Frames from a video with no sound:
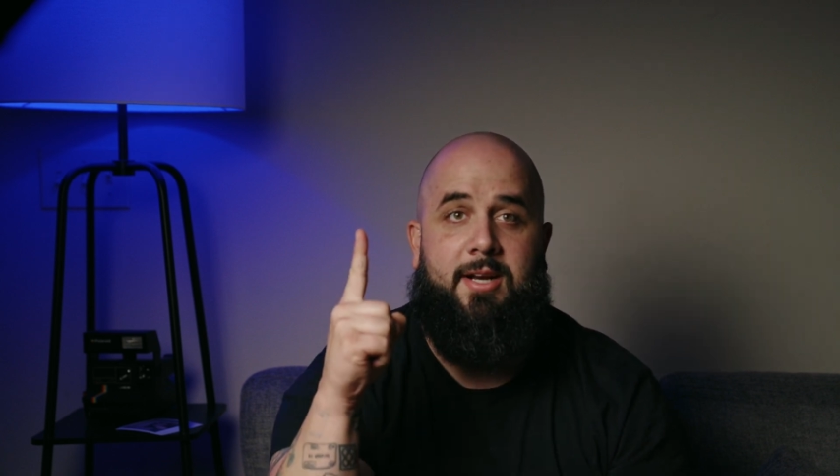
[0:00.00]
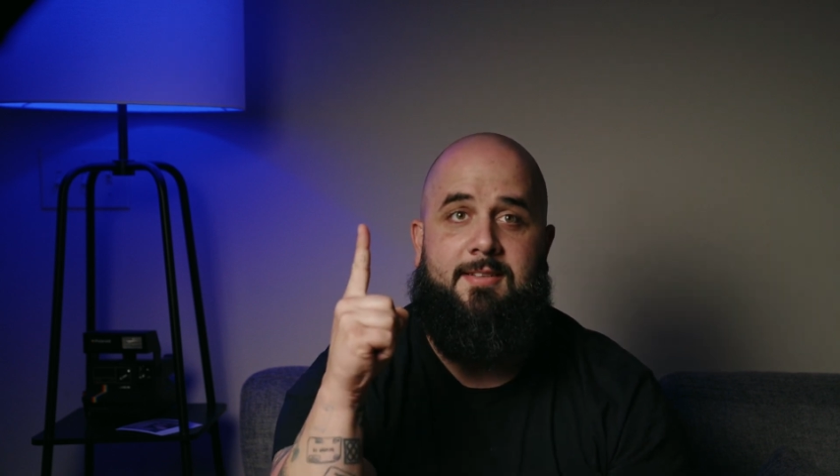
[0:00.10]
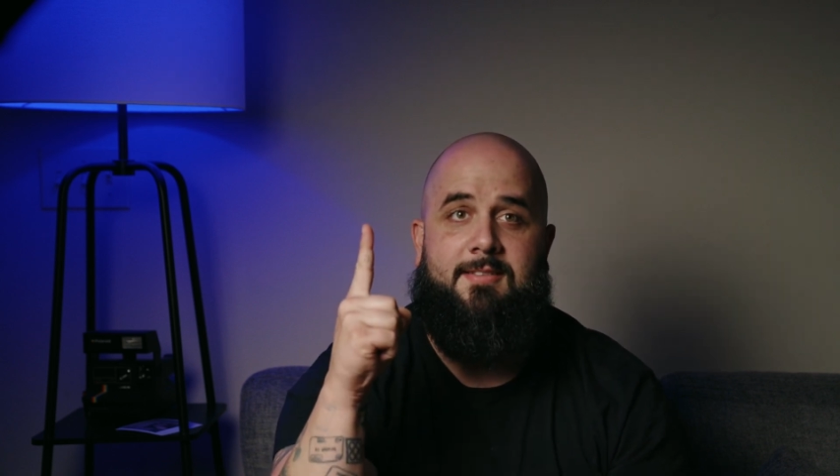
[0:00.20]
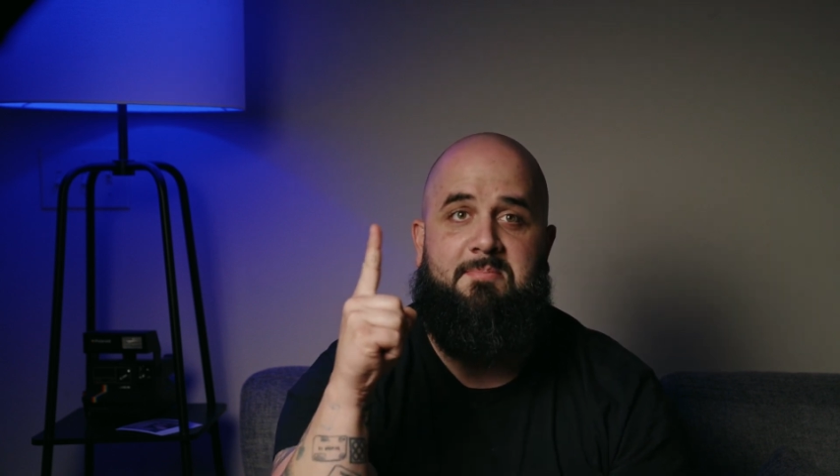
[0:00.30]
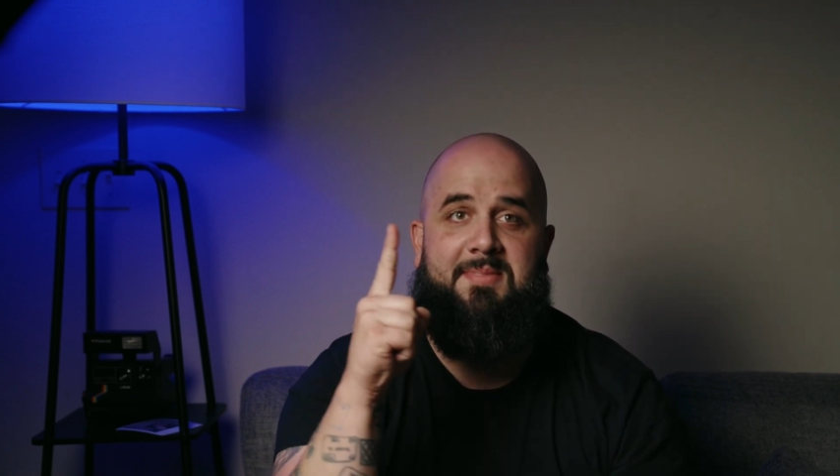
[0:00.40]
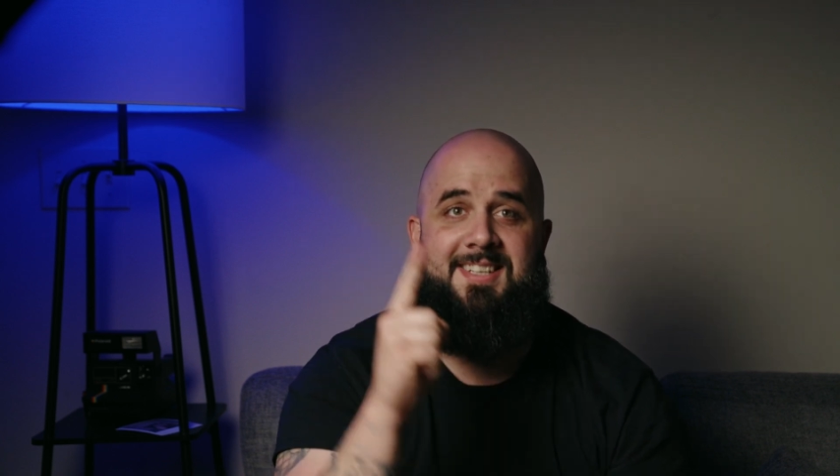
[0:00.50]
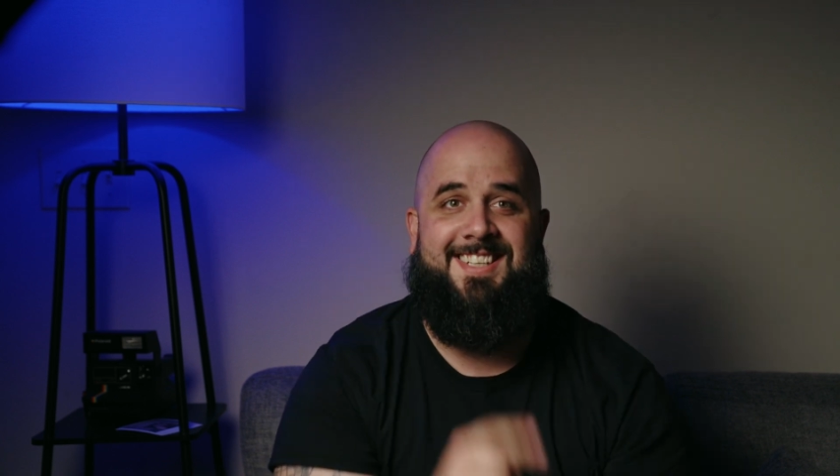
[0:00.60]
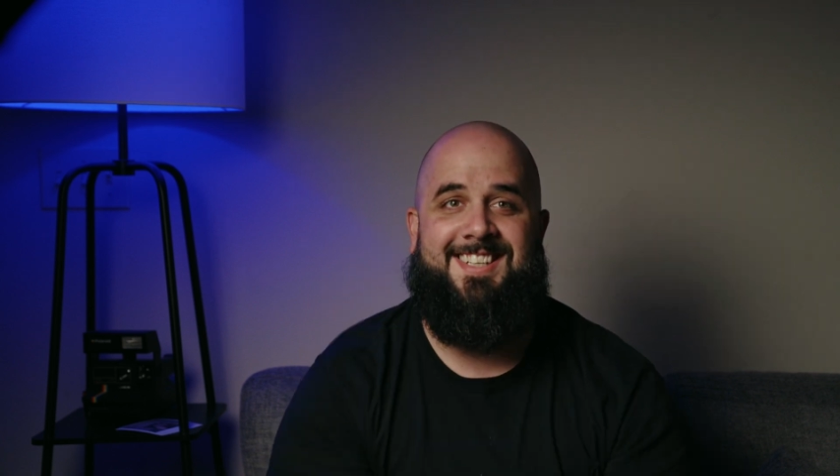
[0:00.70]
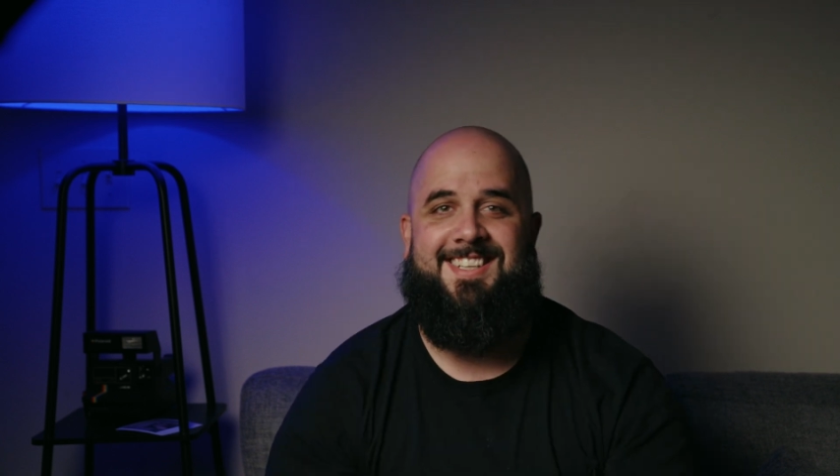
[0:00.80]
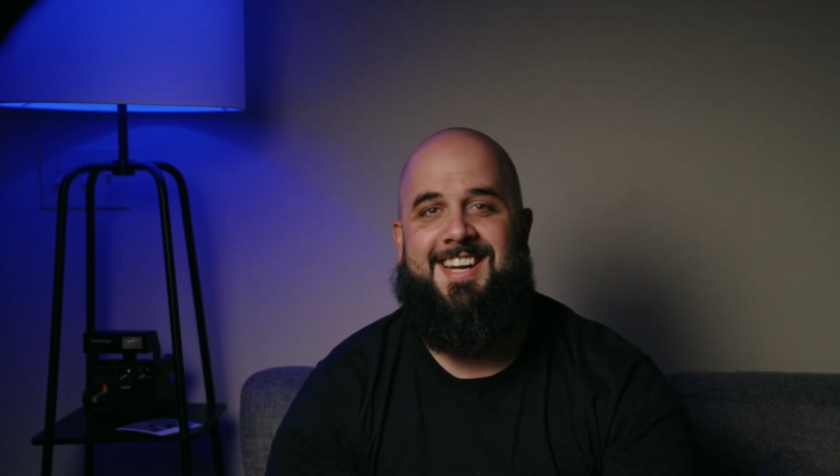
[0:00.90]

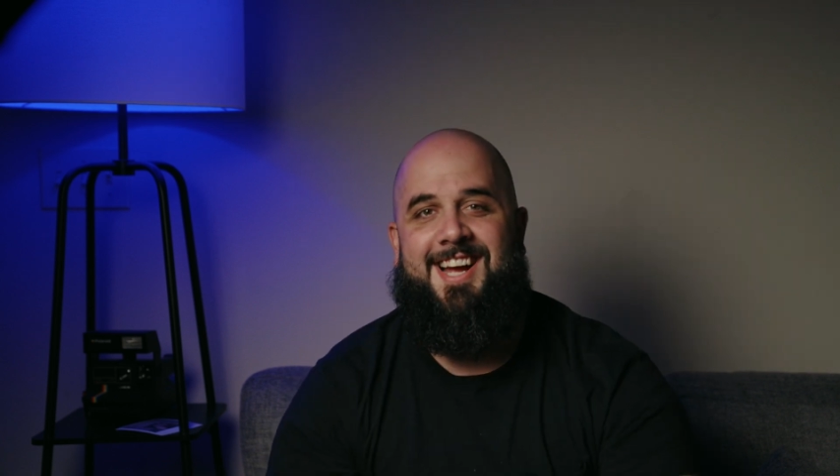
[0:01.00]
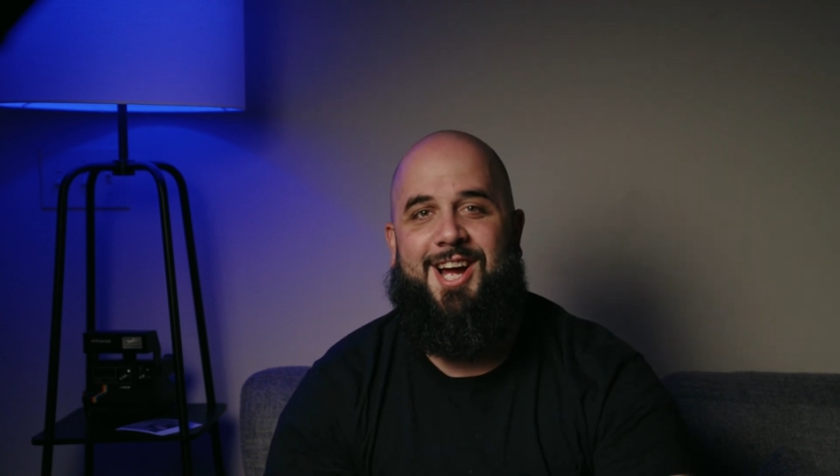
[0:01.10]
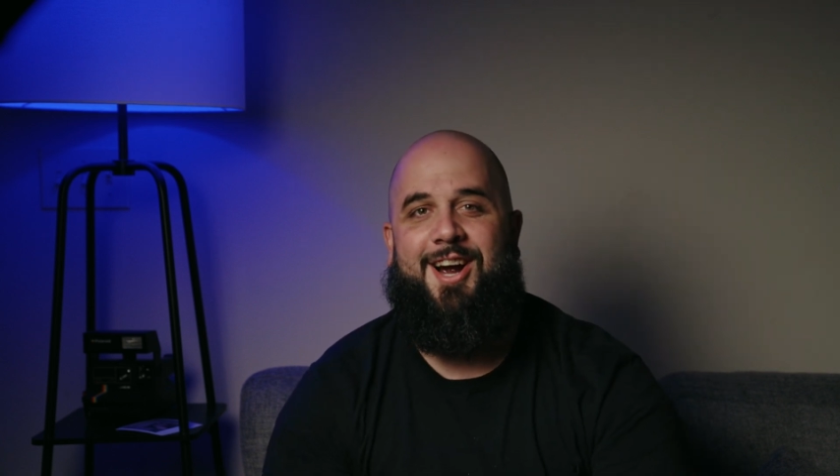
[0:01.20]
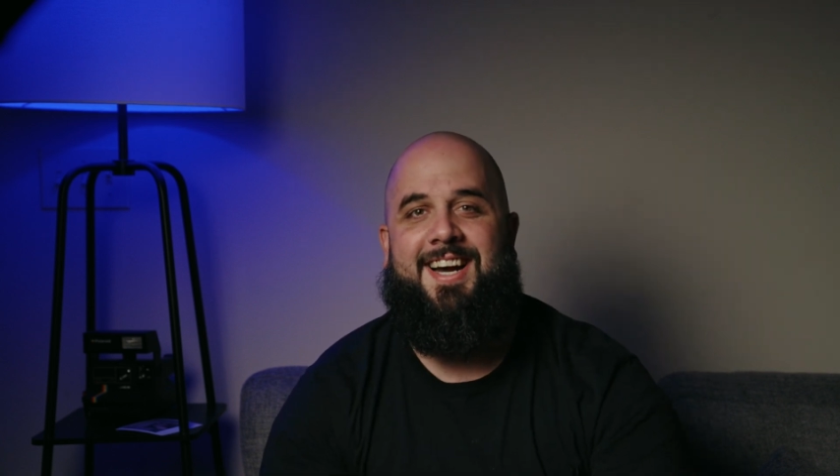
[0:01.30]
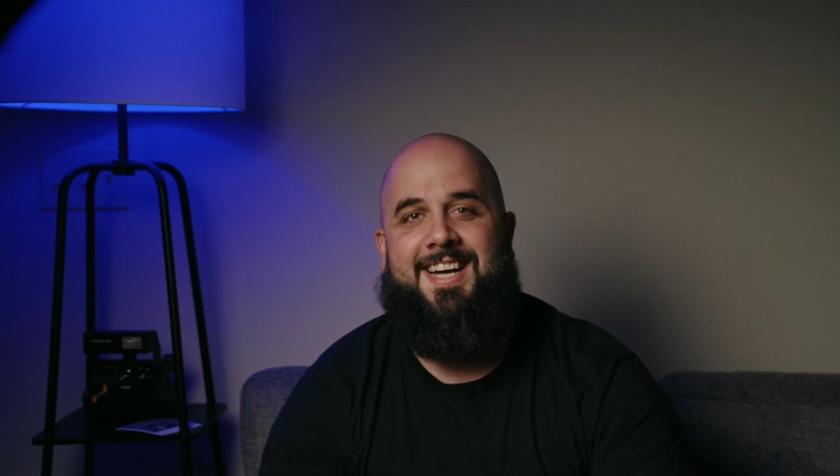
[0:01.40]
Alright